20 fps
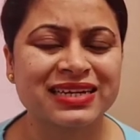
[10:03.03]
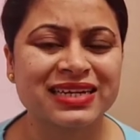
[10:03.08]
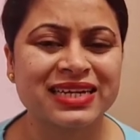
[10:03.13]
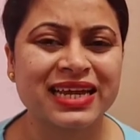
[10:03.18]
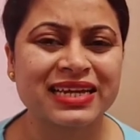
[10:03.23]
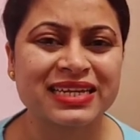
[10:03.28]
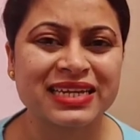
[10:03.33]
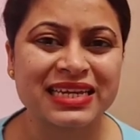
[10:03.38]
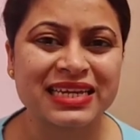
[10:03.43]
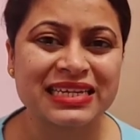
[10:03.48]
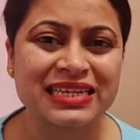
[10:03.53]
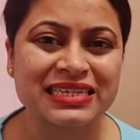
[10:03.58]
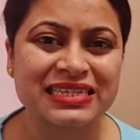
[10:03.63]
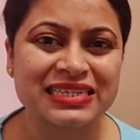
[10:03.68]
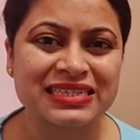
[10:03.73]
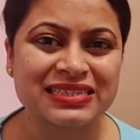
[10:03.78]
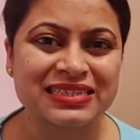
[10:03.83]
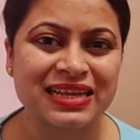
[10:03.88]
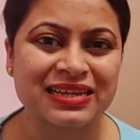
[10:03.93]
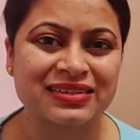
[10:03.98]
and
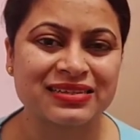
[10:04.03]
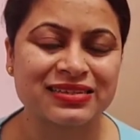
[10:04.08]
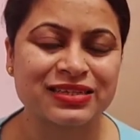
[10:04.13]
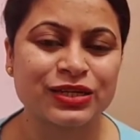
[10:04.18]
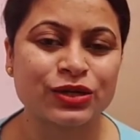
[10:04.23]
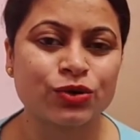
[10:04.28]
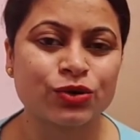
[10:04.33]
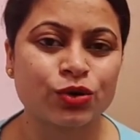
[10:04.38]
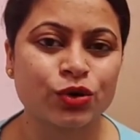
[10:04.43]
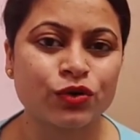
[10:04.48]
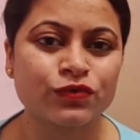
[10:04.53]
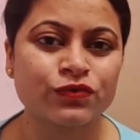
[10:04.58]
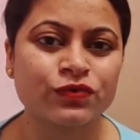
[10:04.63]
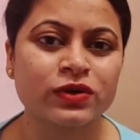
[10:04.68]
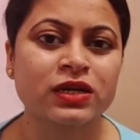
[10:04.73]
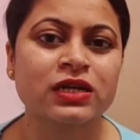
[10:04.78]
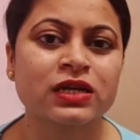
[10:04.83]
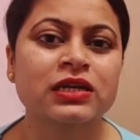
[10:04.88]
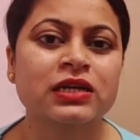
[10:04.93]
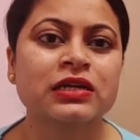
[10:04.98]
indecency of
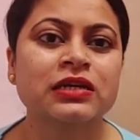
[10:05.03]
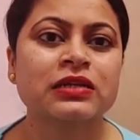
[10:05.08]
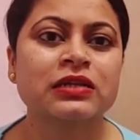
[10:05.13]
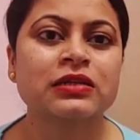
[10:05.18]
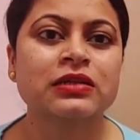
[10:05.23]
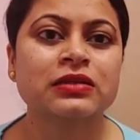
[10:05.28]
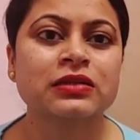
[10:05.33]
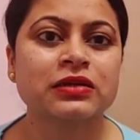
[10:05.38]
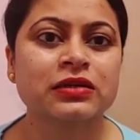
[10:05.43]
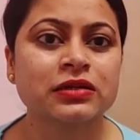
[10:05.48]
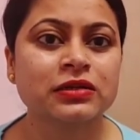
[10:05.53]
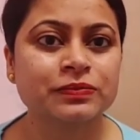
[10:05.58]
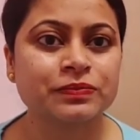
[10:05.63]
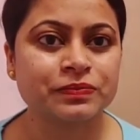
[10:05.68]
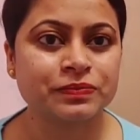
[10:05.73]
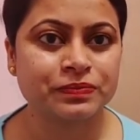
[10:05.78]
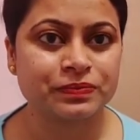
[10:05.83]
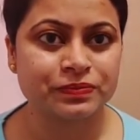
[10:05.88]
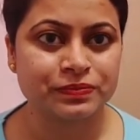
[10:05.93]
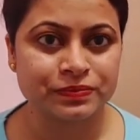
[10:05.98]
the
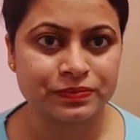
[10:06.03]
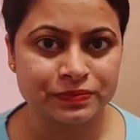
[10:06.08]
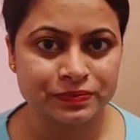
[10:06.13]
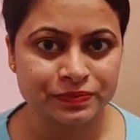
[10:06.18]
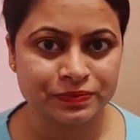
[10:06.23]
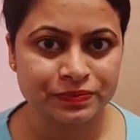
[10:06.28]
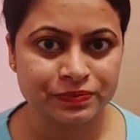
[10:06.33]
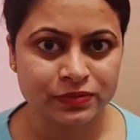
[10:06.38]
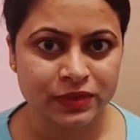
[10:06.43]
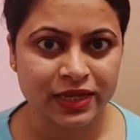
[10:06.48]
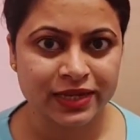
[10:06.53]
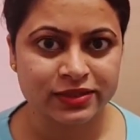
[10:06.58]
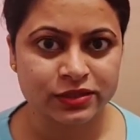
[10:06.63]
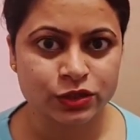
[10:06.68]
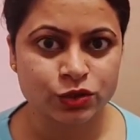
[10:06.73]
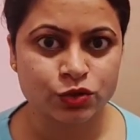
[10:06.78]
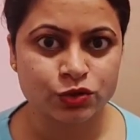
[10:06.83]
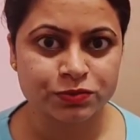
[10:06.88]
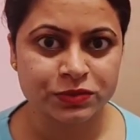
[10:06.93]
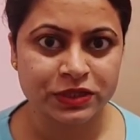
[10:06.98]

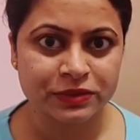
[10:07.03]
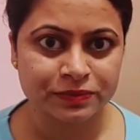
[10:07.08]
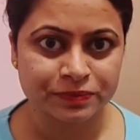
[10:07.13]
excuse me,